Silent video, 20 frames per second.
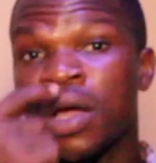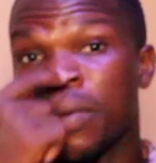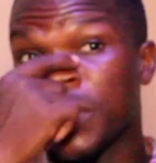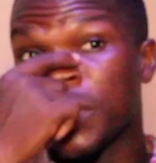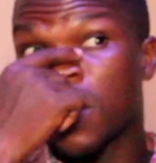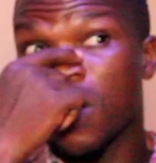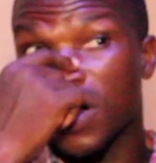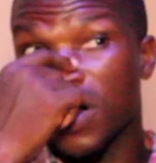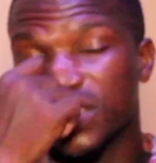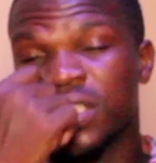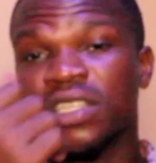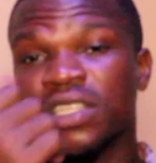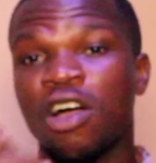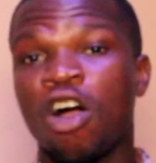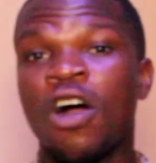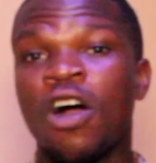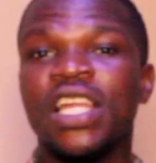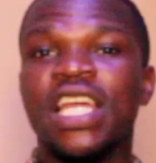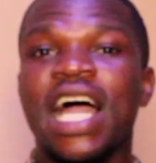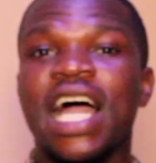because
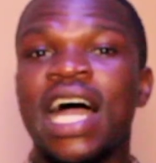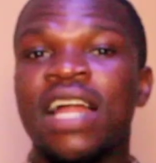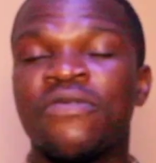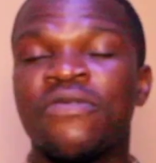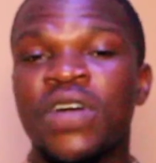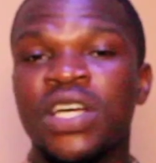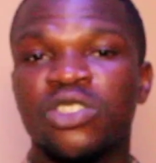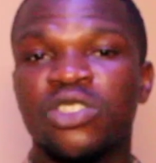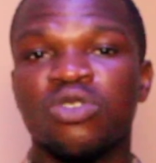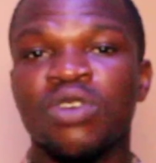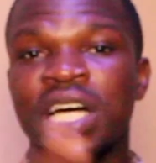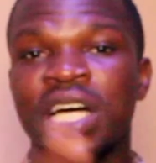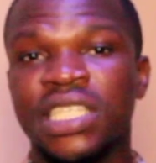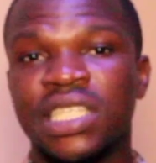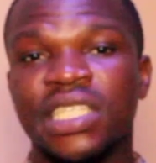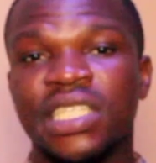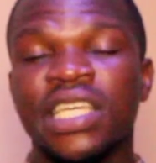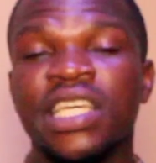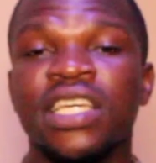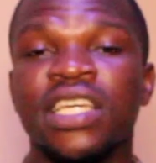all the adverts you are
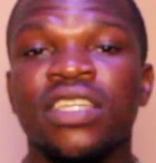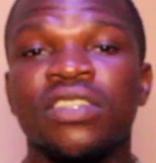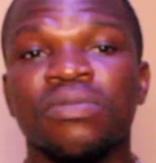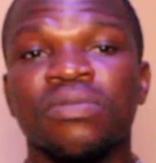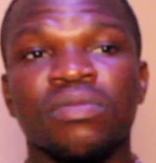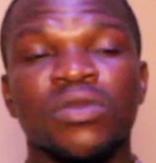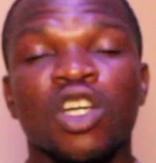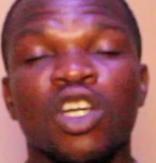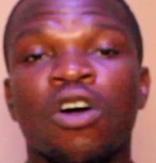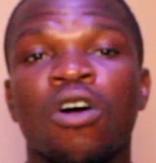seeing